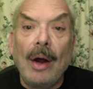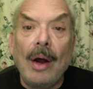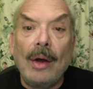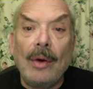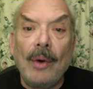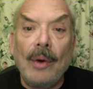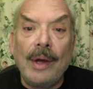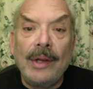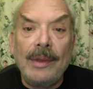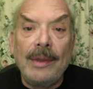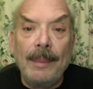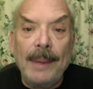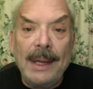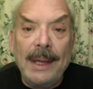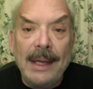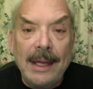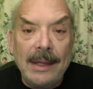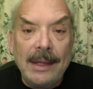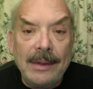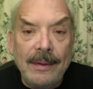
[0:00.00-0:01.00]
going to
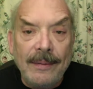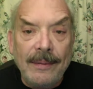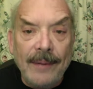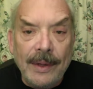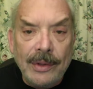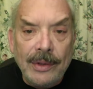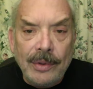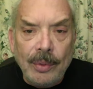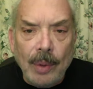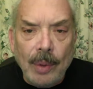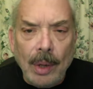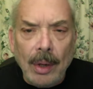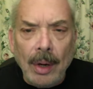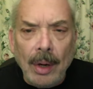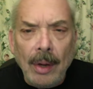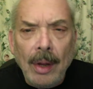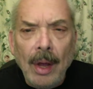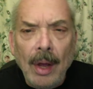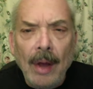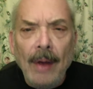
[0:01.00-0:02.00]
be
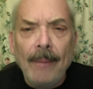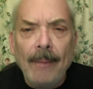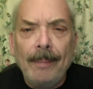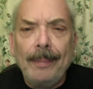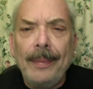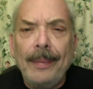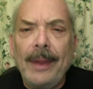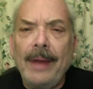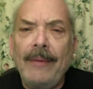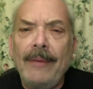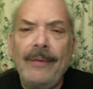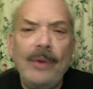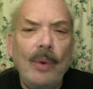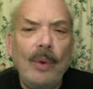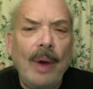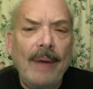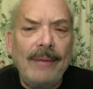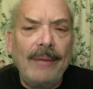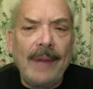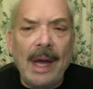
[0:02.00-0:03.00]
individual. If
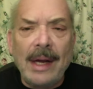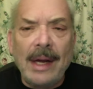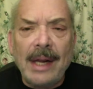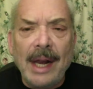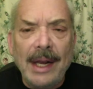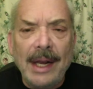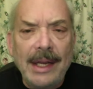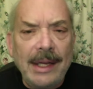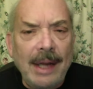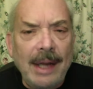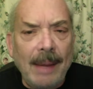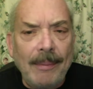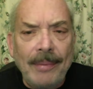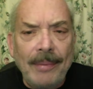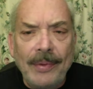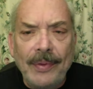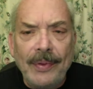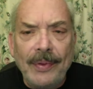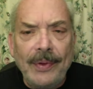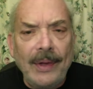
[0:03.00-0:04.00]
you have not cleaned up
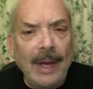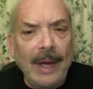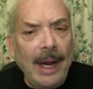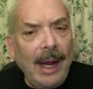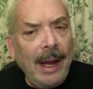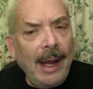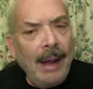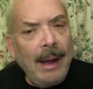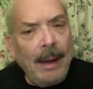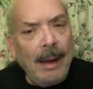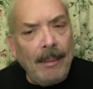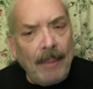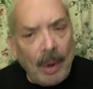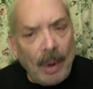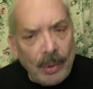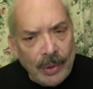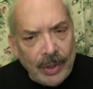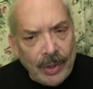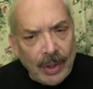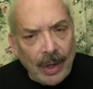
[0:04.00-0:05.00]

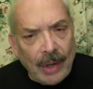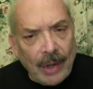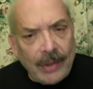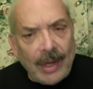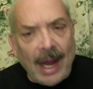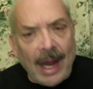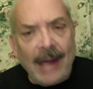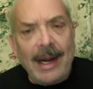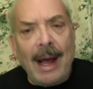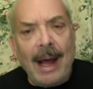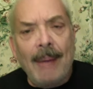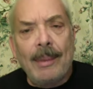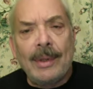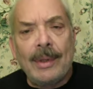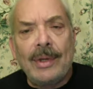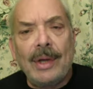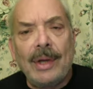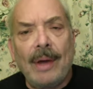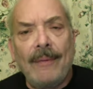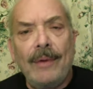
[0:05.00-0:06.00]
emotional
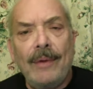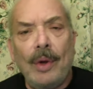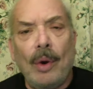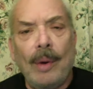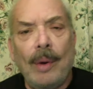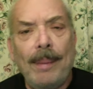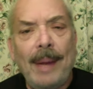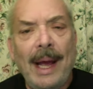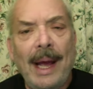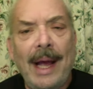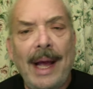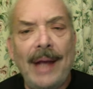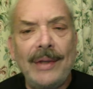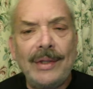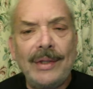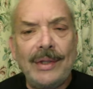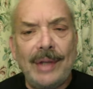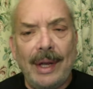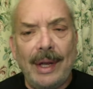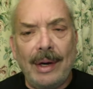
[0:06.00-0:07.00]
dynamics of your
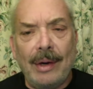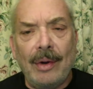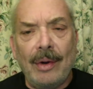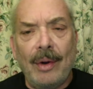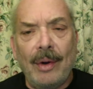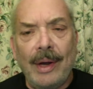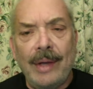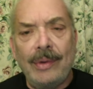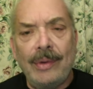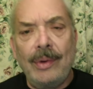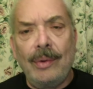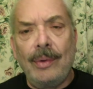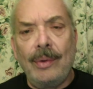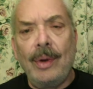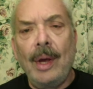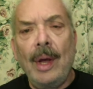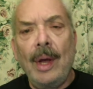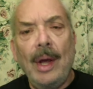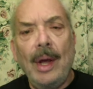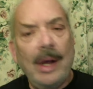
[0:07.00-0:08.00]
past, they're going
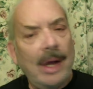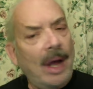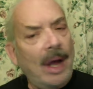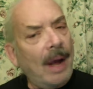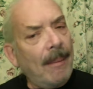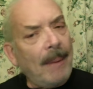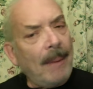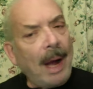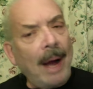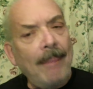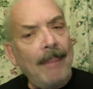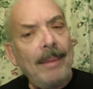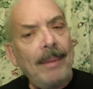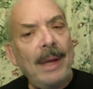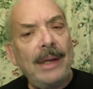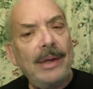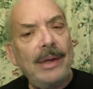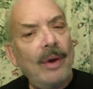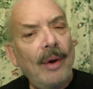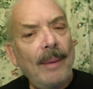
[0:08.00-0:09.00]
to come up,
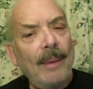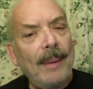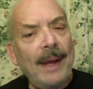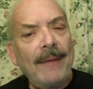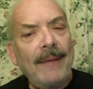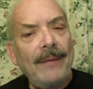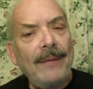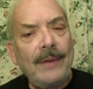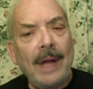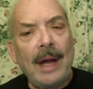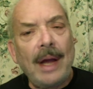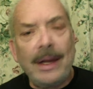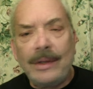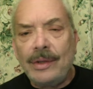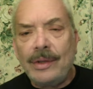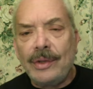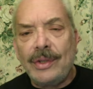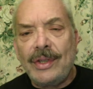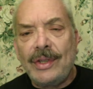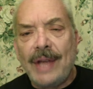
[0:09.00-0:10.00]
and you have to
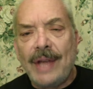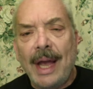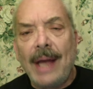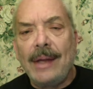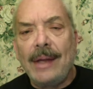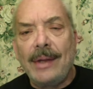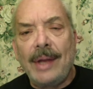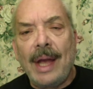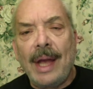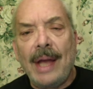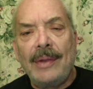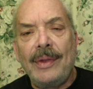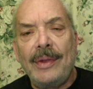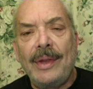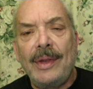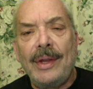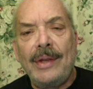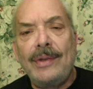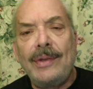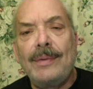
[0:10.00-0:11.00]
understand
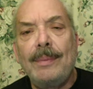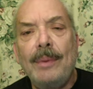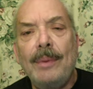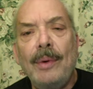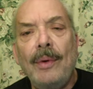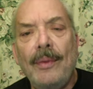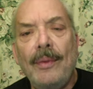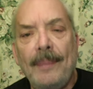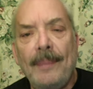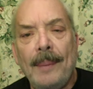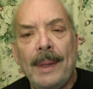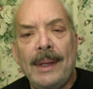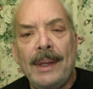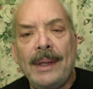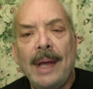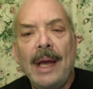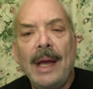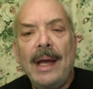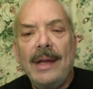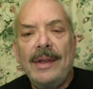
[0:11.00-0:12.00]
that this
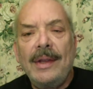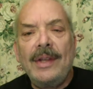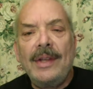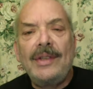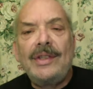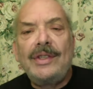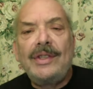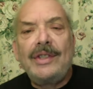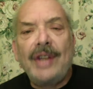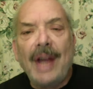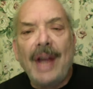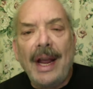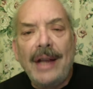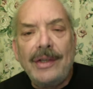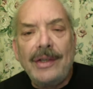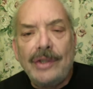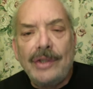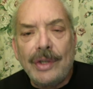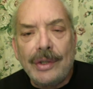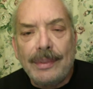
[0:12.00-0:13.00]
movement, this
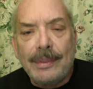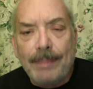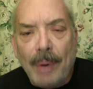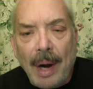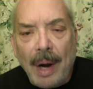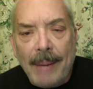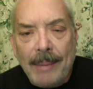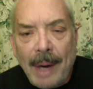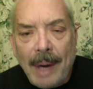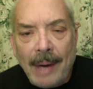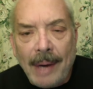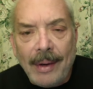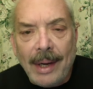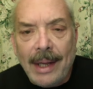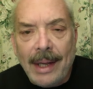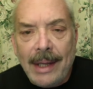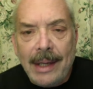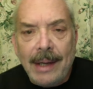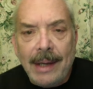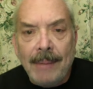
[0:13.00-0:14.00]
change is
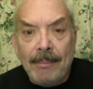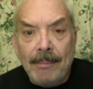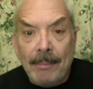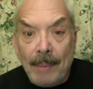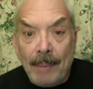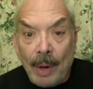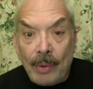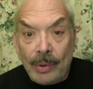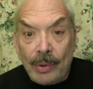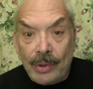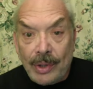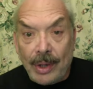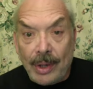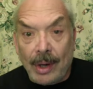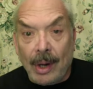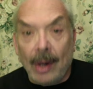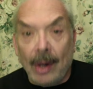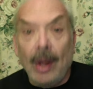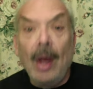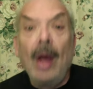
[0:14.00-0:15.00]
primarily
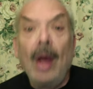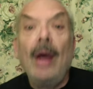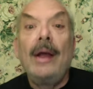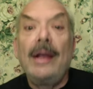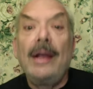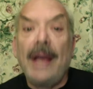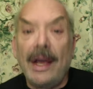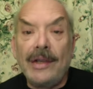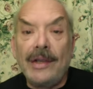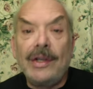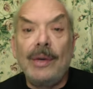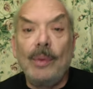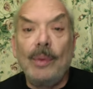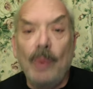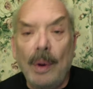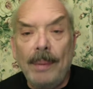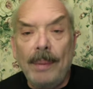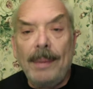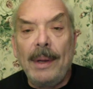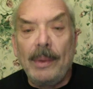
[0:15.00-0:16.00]
emotional. Yes, it
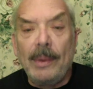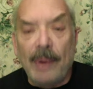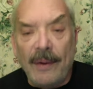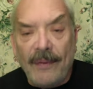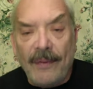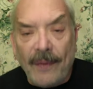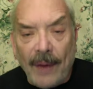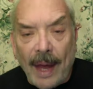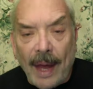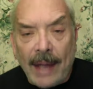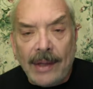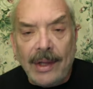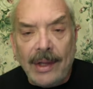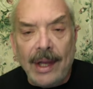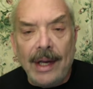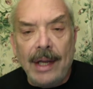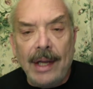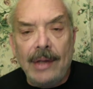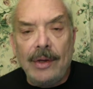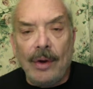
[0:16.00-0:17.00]
will be
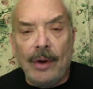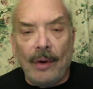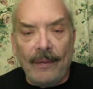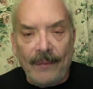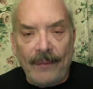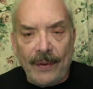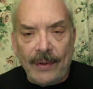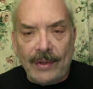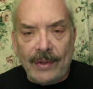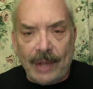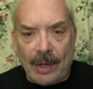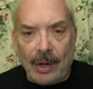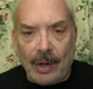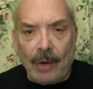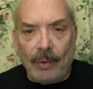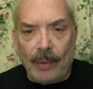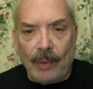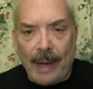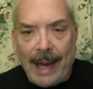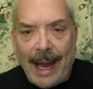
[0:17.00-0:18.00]
reflected in your
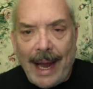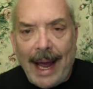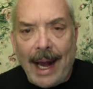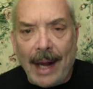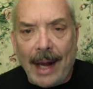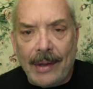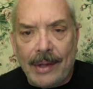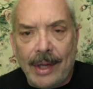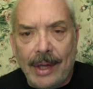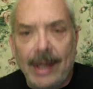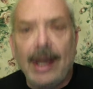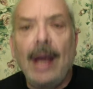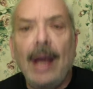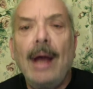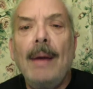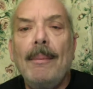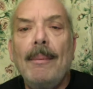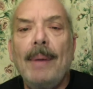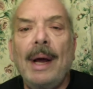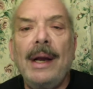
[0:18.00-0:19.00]
physical reality,
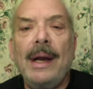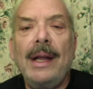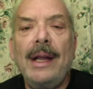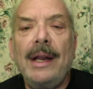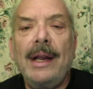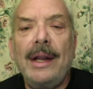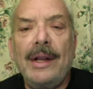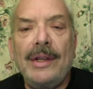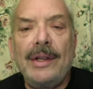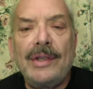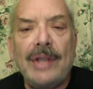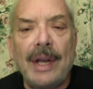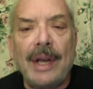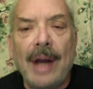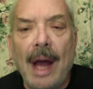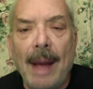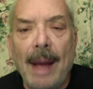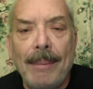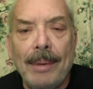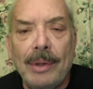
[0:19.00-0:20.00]
but it is
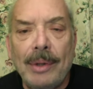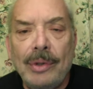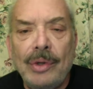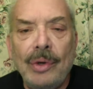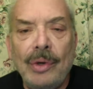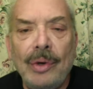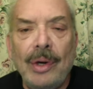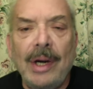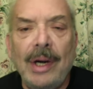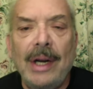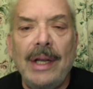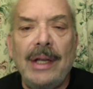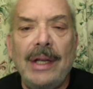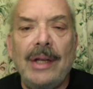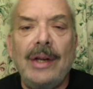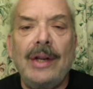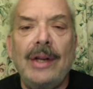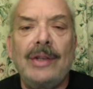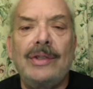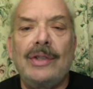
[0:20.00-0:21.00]
an opportunity.
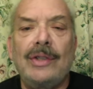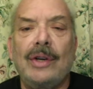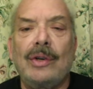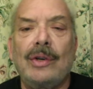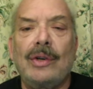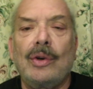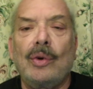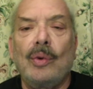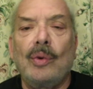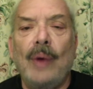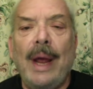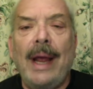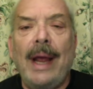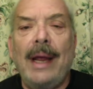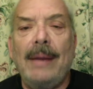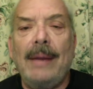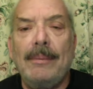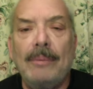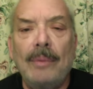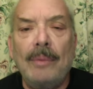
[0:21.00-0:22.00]
It is a
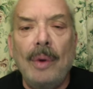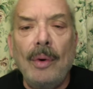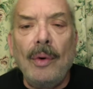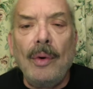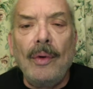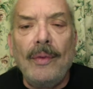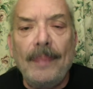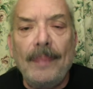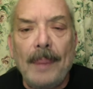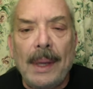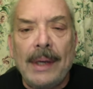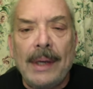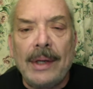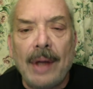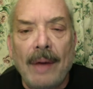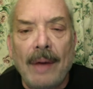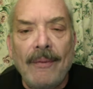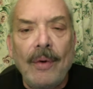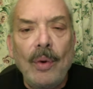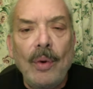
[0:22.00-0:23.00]
great movement
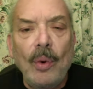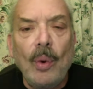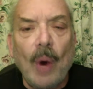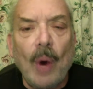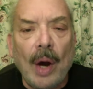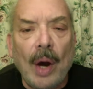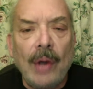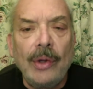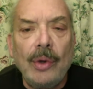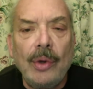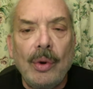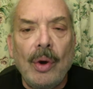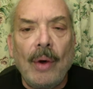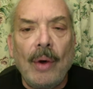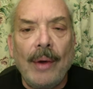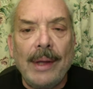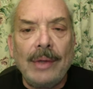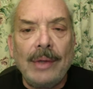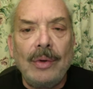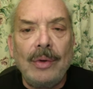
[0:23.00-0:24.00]
of who are you
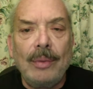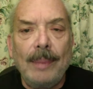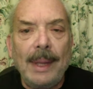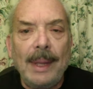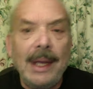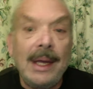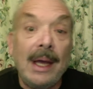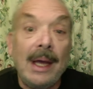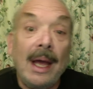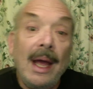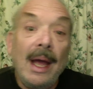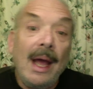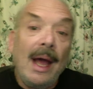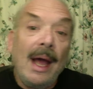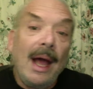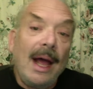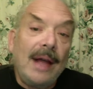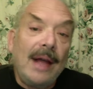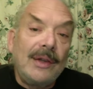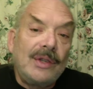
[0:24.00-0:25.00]
going to be.
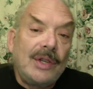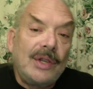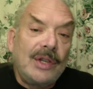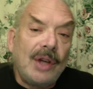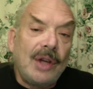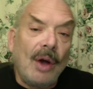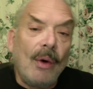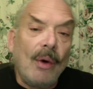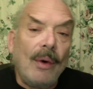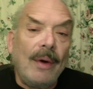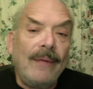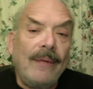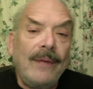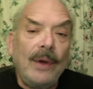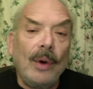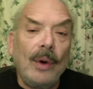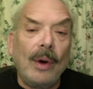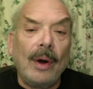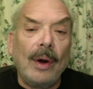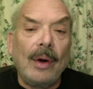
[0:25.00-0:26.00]
And so if
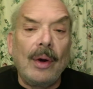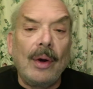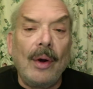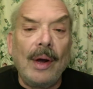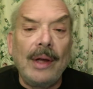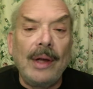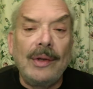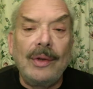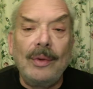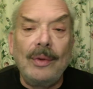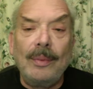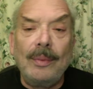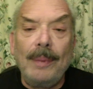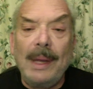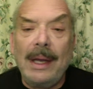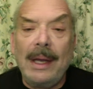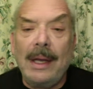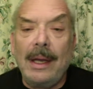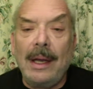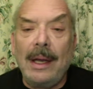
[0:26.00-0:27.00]
you are going
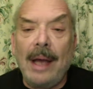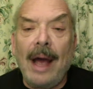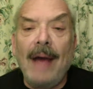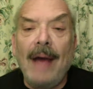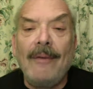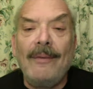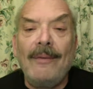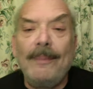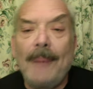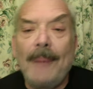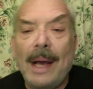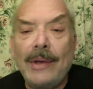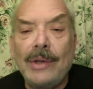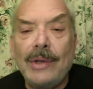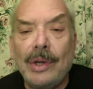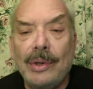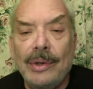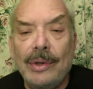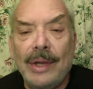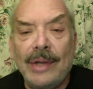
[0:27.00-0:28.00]
to have
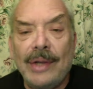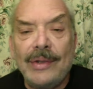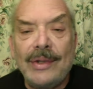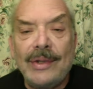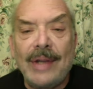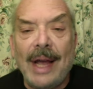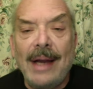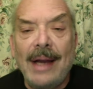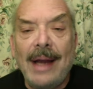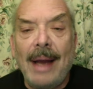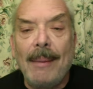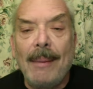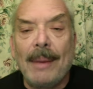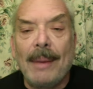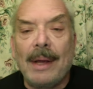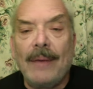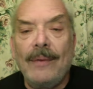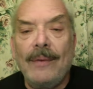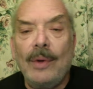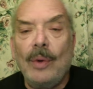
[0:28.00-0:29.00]
measured this
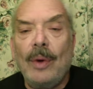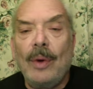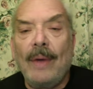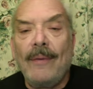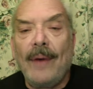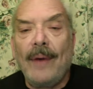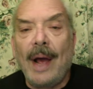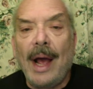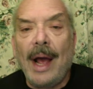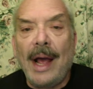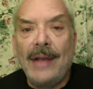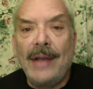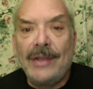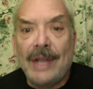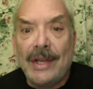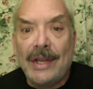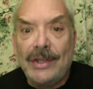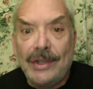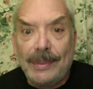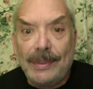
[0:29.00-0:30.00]
dynamic, if you have as
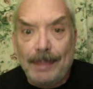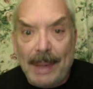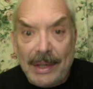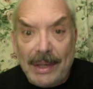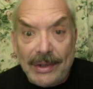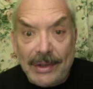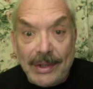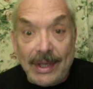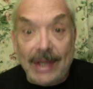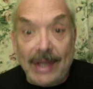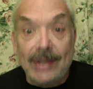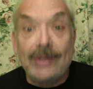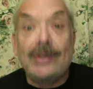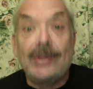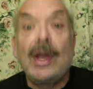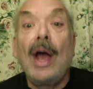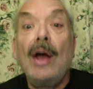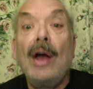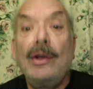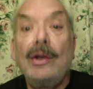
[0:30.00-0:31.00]
a
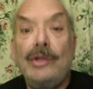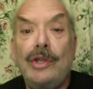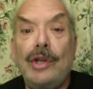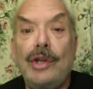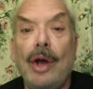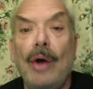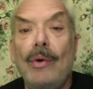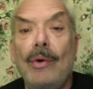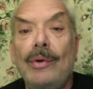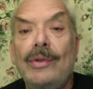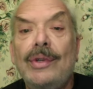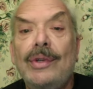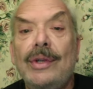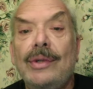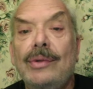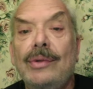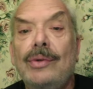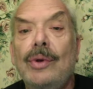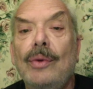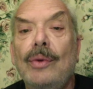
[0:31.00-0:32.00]
species
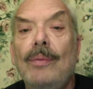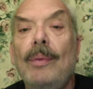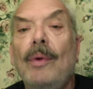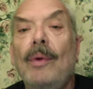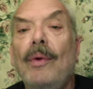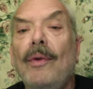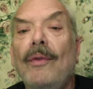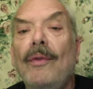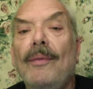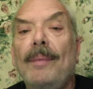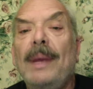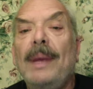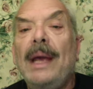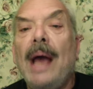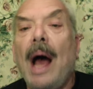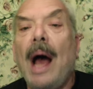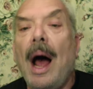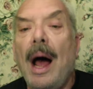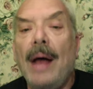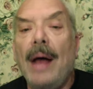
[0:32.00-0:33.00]
chosen to move
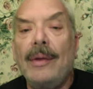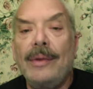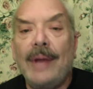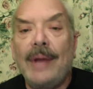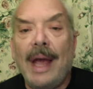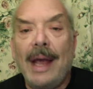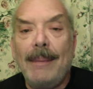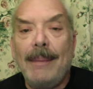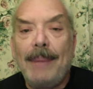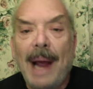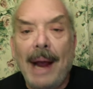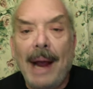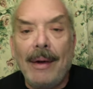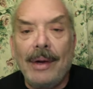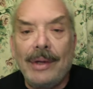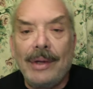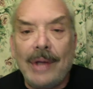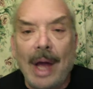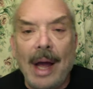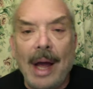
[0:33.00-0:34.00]
beyond a
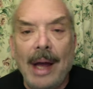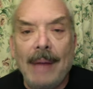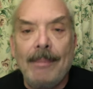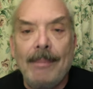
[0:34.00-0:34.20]
paradigm